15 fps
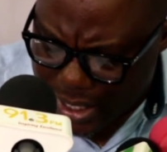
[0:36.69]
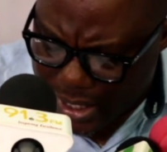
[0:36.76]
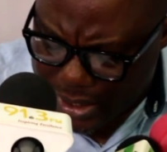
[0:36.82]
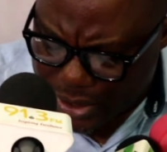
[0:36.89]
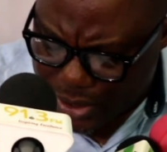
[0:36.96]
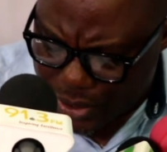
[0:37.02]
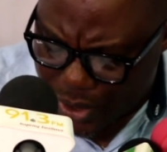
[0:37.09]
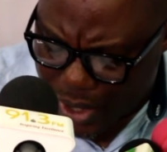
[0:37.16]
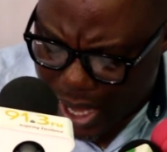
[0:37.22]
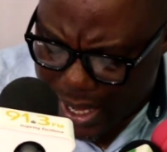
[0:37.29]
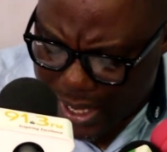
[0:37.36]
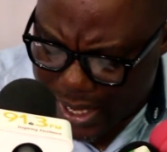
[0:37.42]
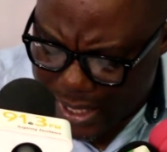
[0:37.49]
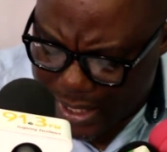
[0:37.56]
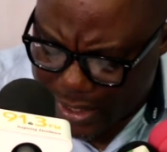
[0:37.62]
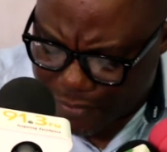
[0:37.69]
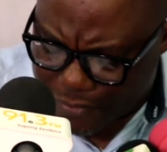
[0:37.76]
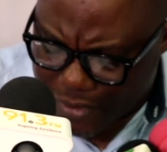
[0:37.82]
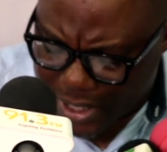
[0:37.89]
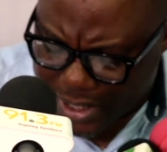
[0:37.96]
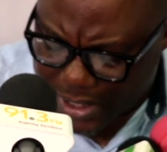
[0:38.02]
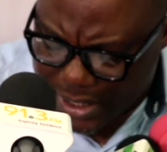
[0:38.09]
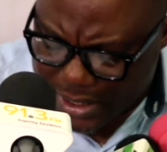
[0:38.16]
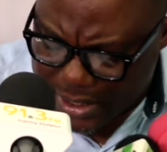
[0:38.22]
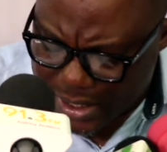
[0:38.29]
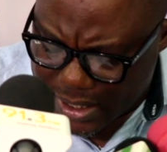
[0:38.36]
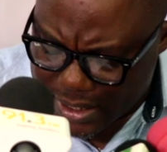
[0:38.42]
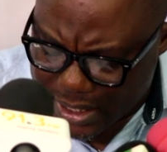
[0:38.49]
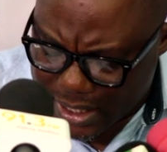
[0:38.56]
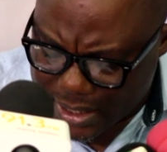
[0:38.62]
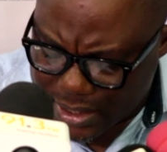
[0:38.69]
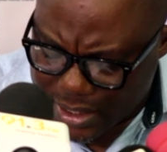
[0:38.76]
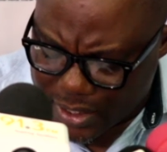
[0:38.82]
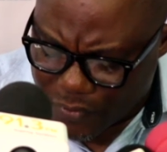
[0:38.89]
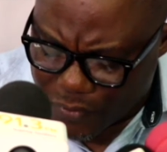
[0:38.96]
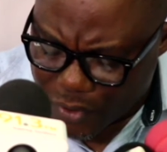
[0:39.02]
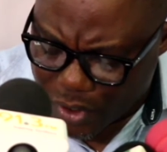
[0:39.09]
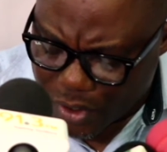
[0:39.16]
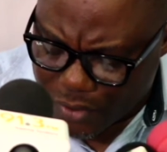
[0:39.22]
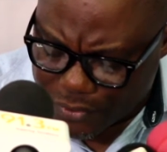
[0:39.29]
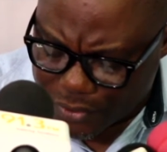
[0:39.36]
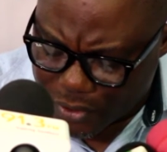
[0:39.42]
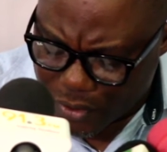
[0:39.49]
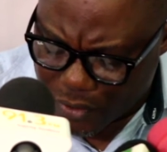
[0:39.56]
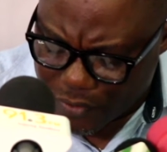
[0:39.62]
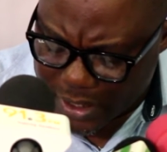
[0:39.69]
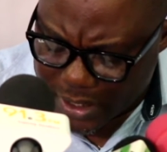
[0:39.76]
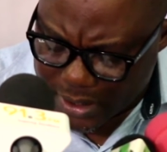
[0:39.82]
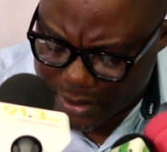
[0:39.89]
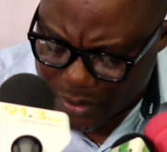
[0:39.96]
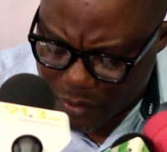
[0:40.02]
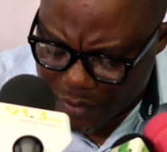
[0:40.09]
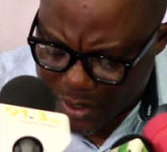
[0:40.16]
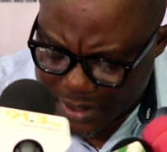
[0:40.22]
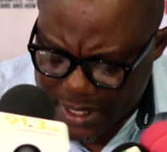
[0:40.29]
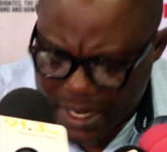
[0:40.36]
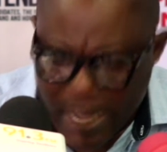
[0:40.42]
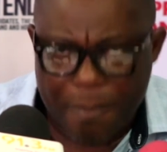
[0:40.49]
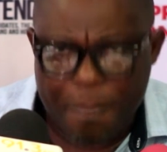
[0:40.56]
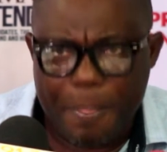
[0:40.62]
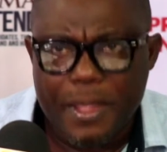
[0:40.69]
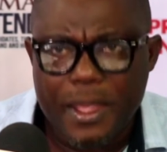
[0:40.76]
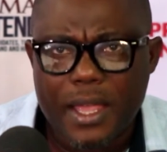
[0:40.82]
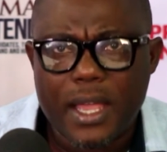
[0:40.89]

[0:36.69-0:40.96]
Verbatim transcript: And so I like the fact that it has evolved over that, over time,